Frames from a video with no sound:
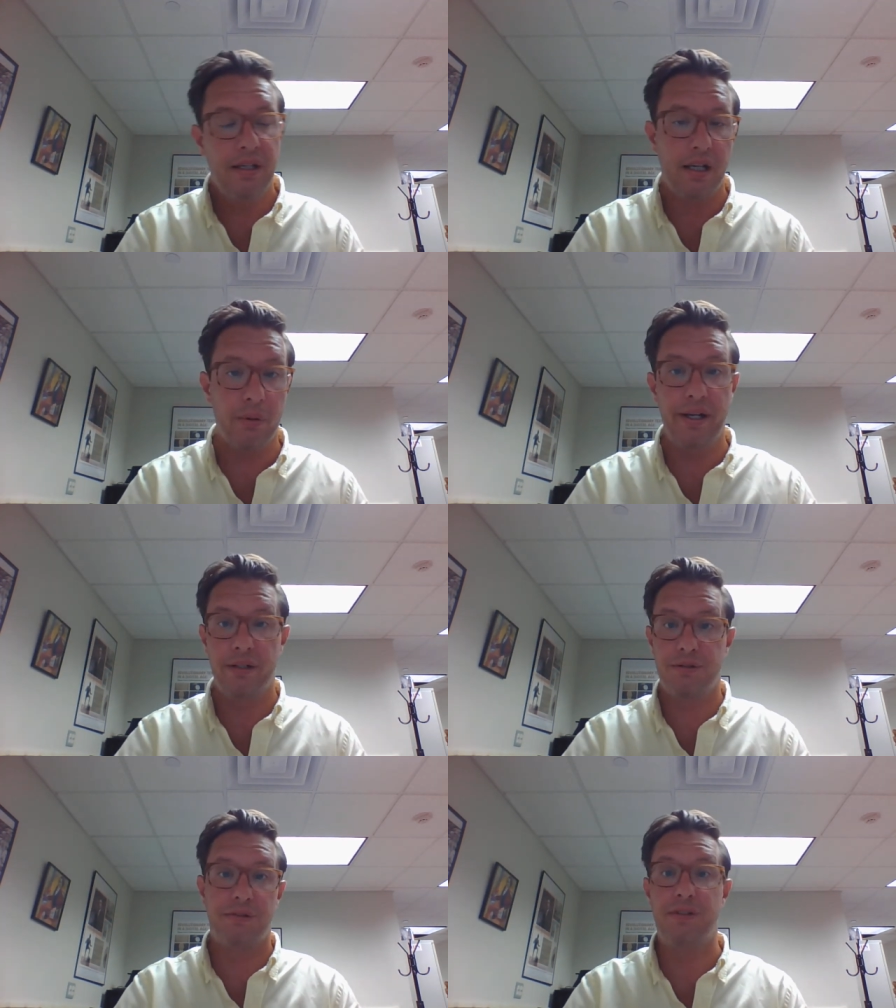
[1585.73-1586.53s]
And
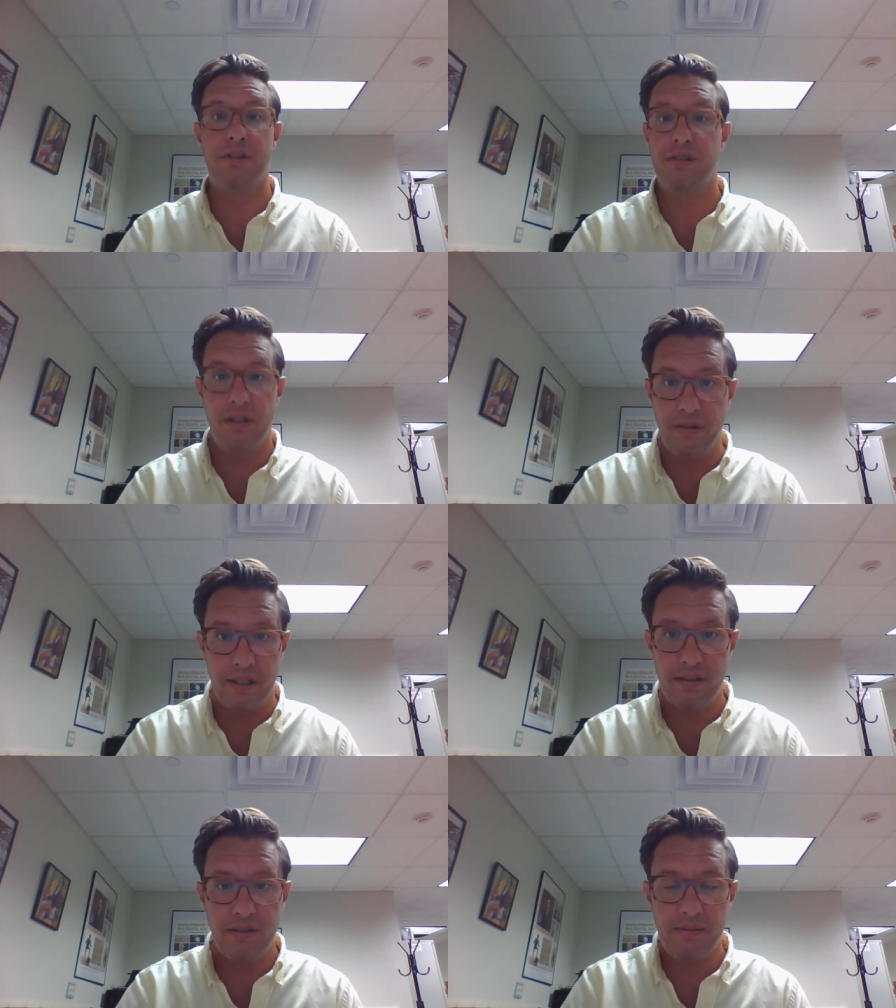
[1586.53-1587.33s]
Quakers refused to do
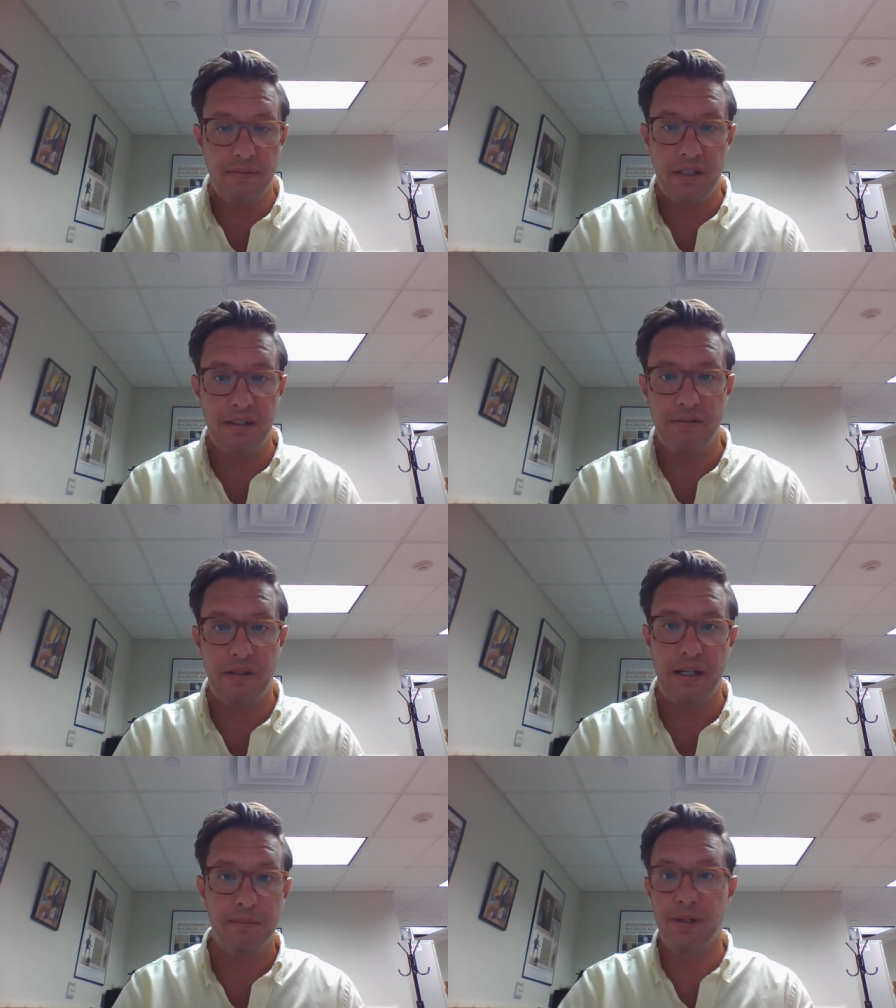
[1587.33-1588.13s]
this.
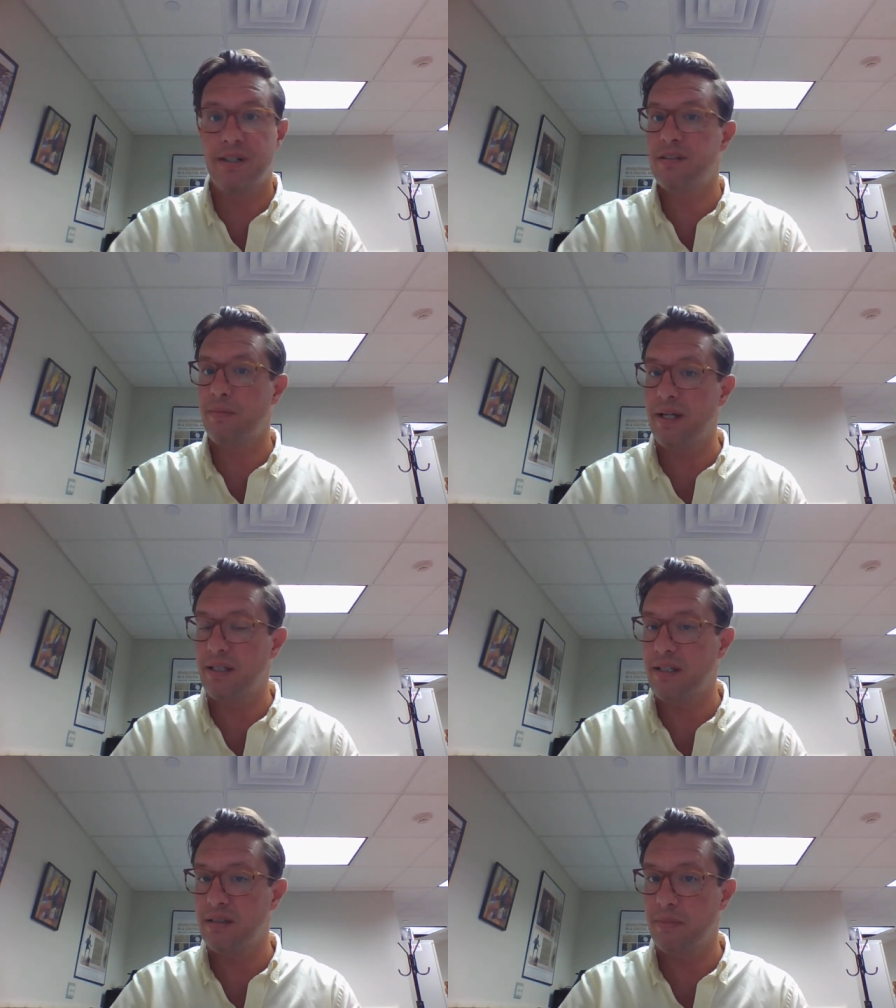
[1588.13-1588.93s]
They didn't participate
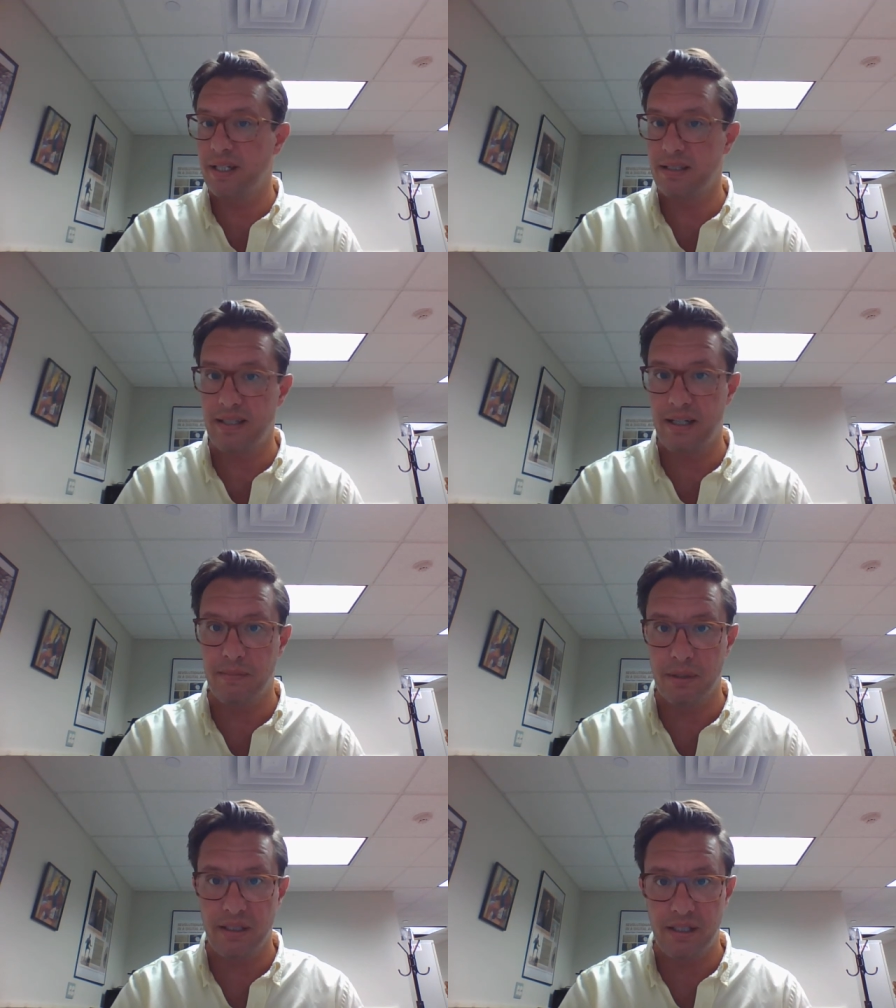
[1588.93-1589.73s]
in these because they
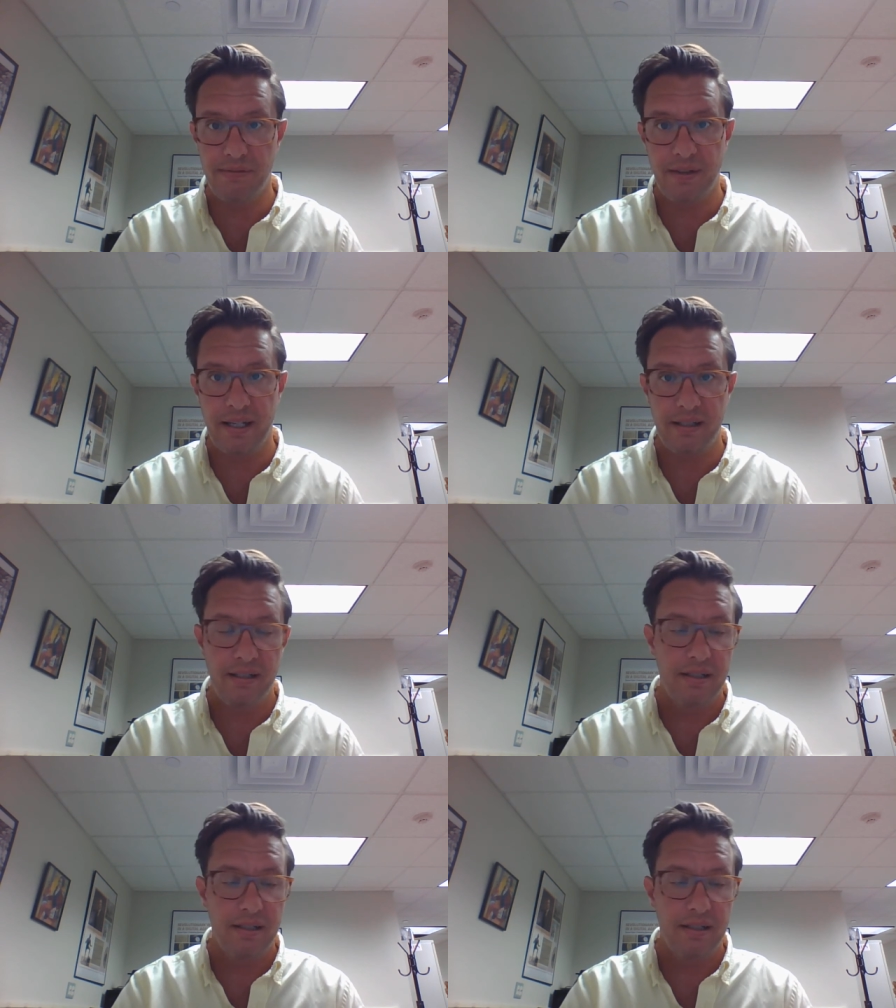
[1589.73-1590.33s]
didn't believe that